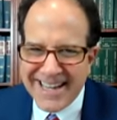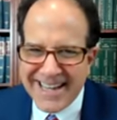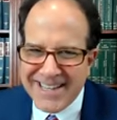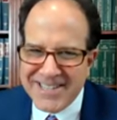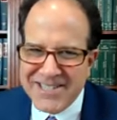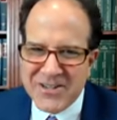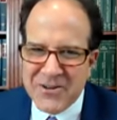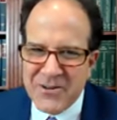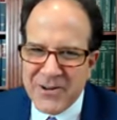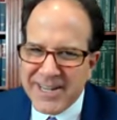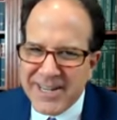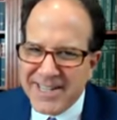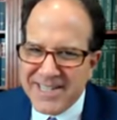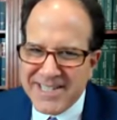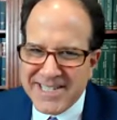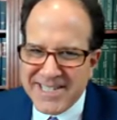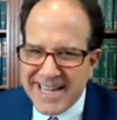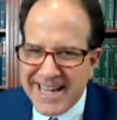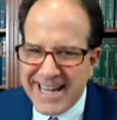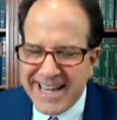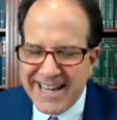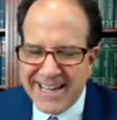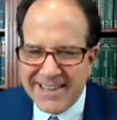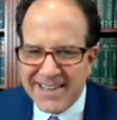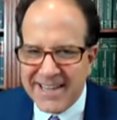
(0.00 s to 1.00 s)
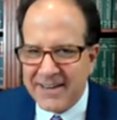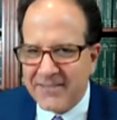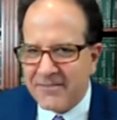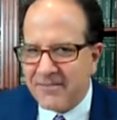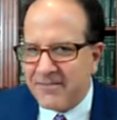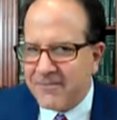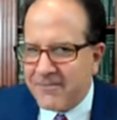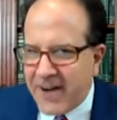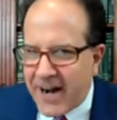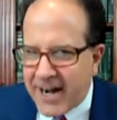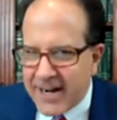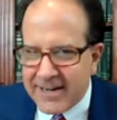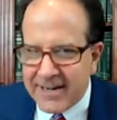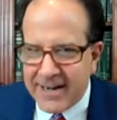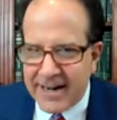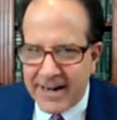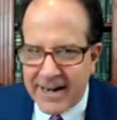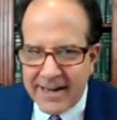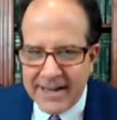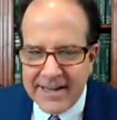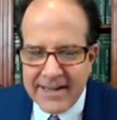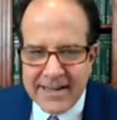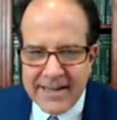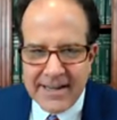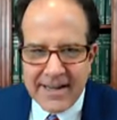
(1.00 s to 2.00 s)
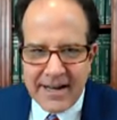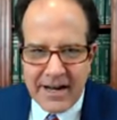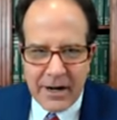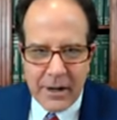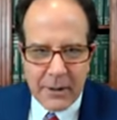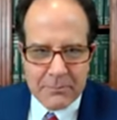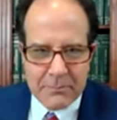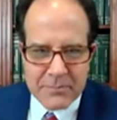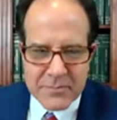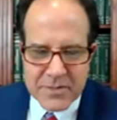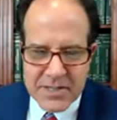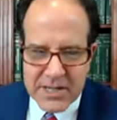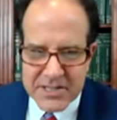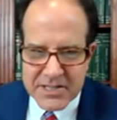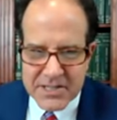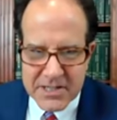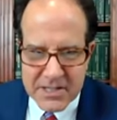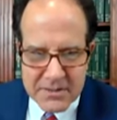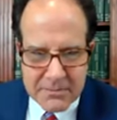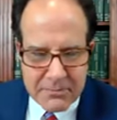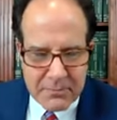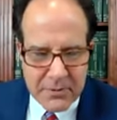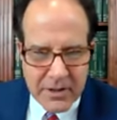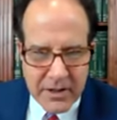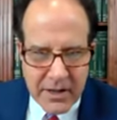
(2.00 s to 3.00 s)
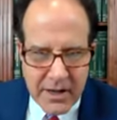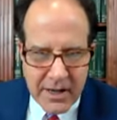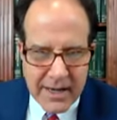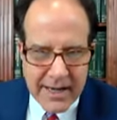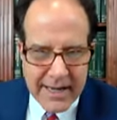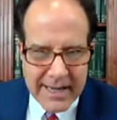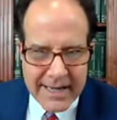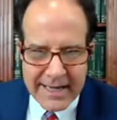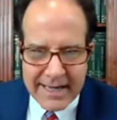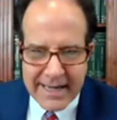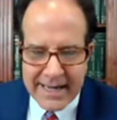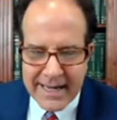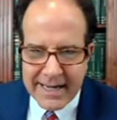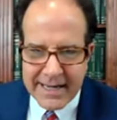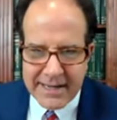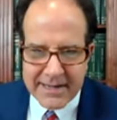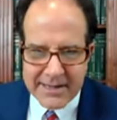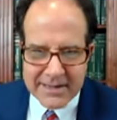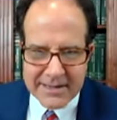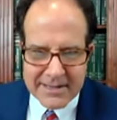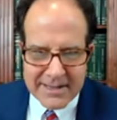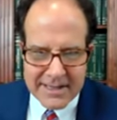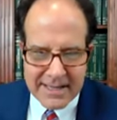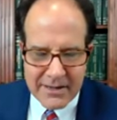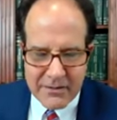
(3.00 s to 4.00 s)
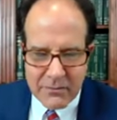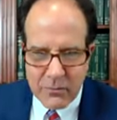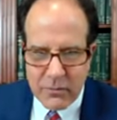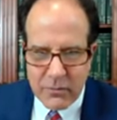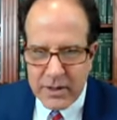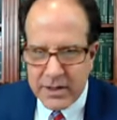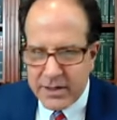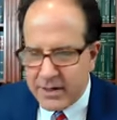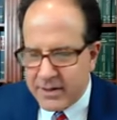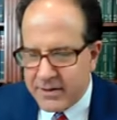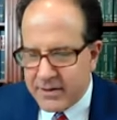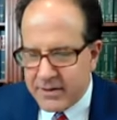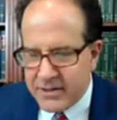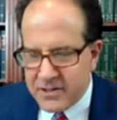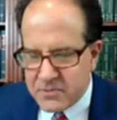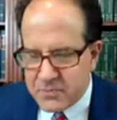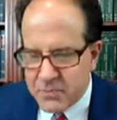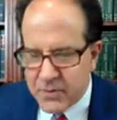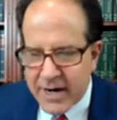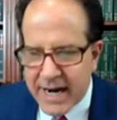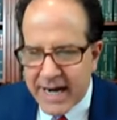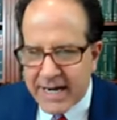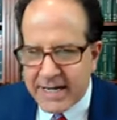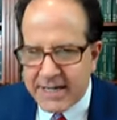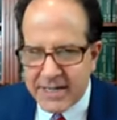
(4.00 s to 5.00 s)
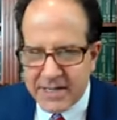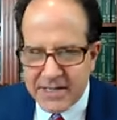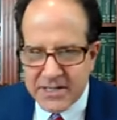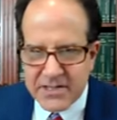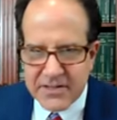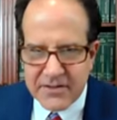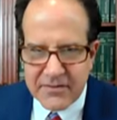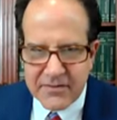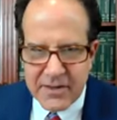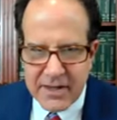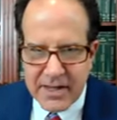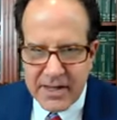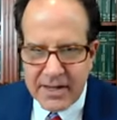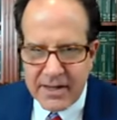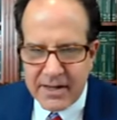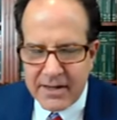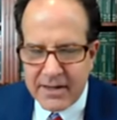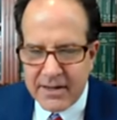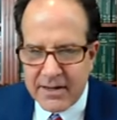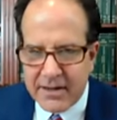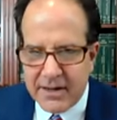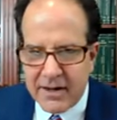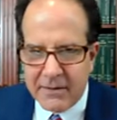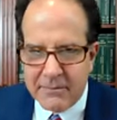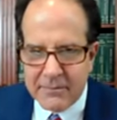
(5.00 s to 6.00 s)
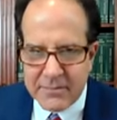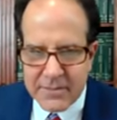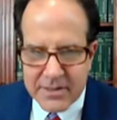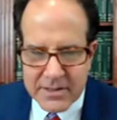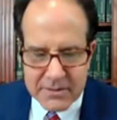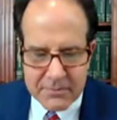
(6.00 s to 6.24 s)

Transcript: is going to say that FACA um, doesn't apply and that what this practice of the um,